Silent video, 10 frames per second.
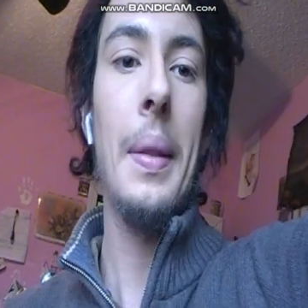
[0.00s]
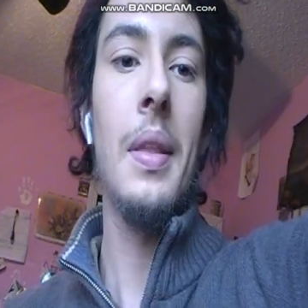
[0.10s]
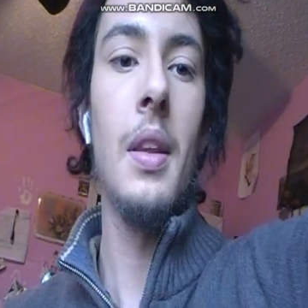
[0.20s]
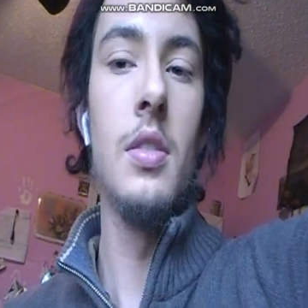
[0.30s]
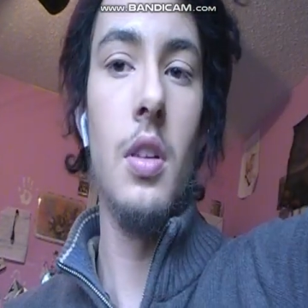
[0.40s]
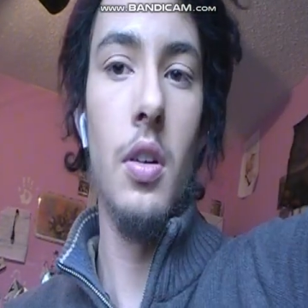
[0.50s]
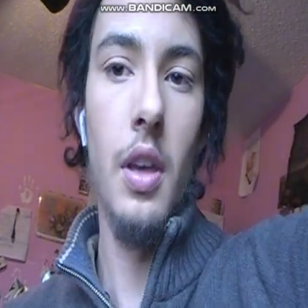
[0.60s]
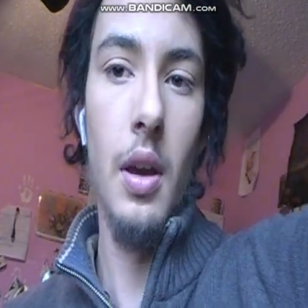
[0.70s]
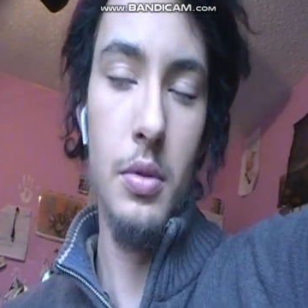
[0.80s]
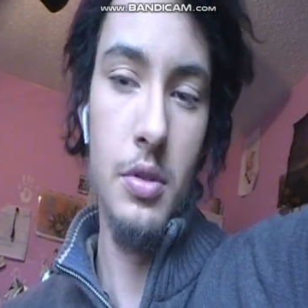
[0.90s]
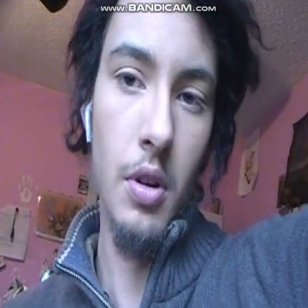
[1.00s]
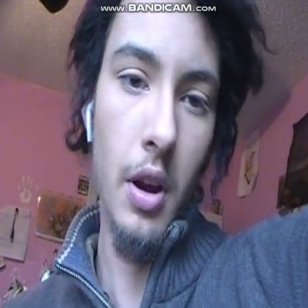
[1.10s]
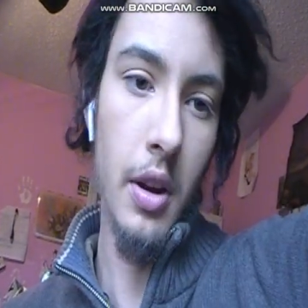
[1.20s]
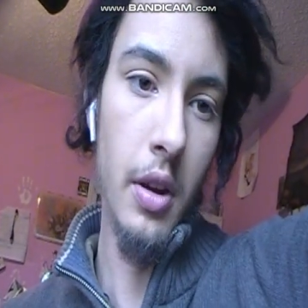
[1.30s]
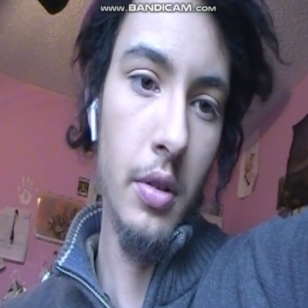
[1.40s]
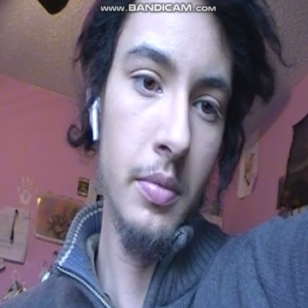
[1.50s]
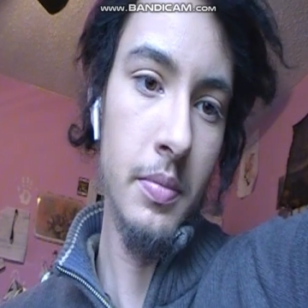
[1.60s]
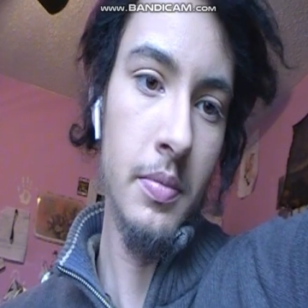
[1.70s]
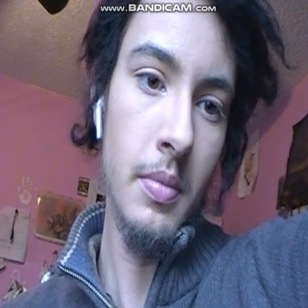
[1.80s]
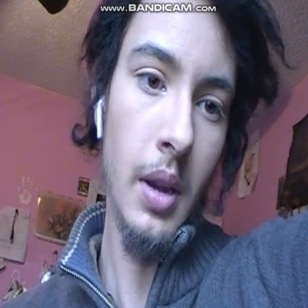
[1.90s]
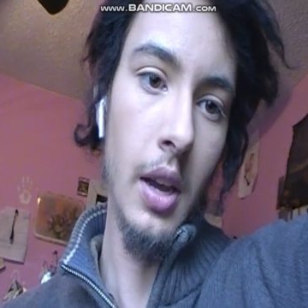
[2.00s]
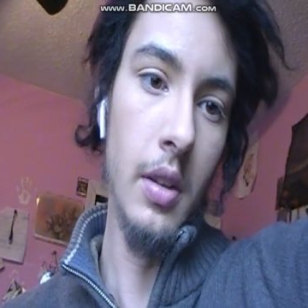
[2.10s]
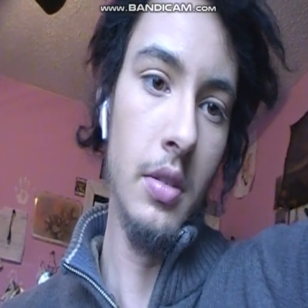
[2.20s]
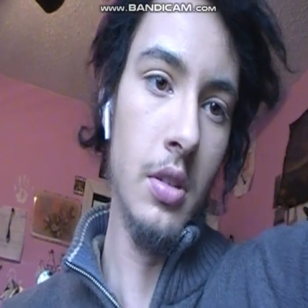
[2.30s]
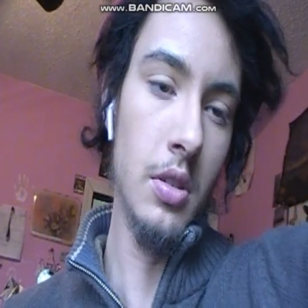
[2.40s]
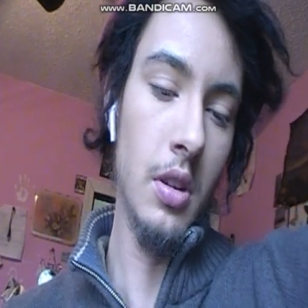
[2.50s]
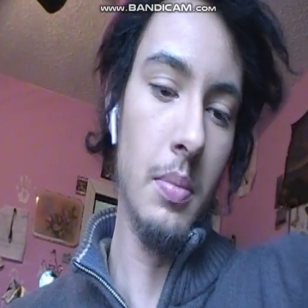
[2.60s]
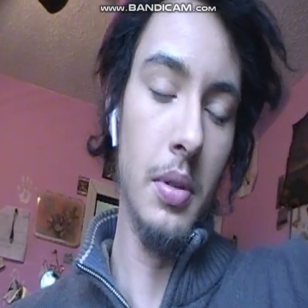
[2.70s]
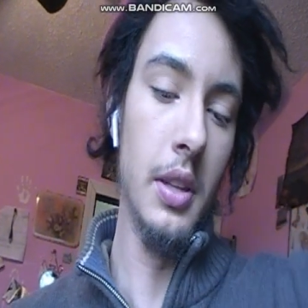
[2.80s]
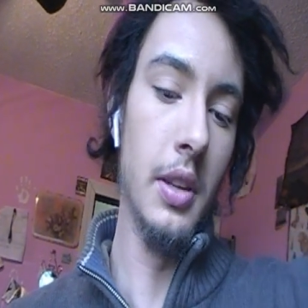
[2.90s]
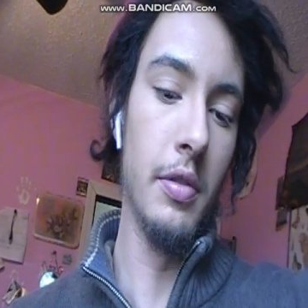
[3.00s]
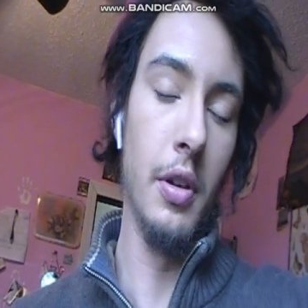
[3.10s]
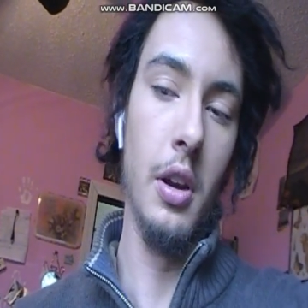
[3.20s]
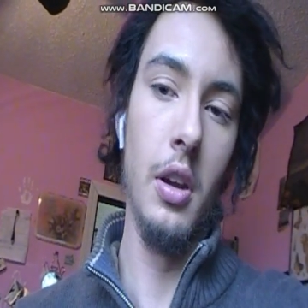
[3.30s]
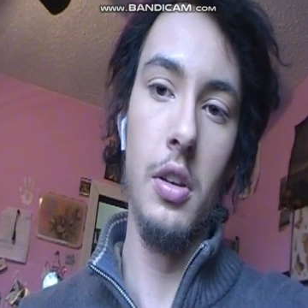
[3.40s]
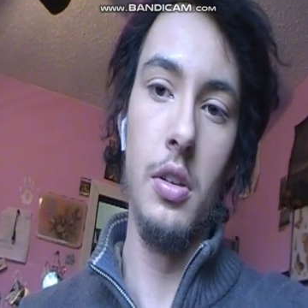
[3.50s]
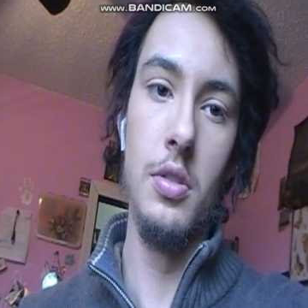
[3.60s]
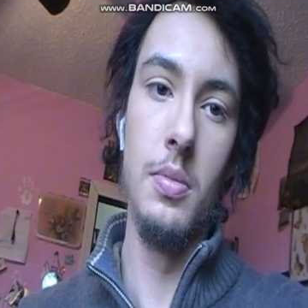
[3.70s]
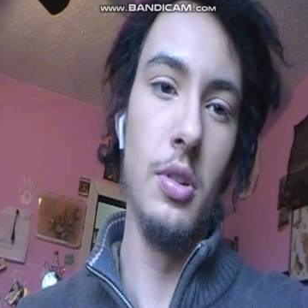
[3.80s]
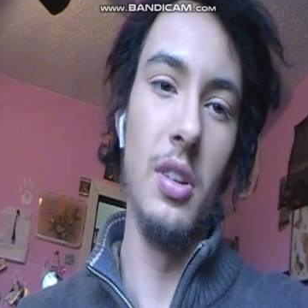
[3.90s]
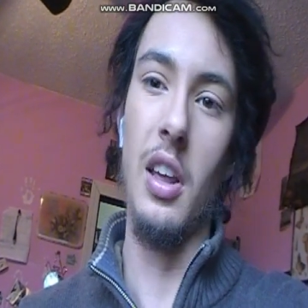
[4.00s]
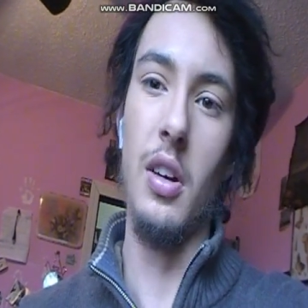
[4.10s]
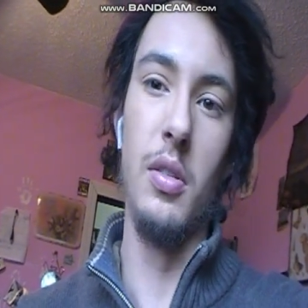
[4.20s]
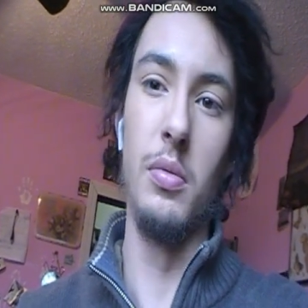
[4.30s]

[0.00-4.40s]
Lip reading: All that was dried out and just completely freaking unusable, and I don't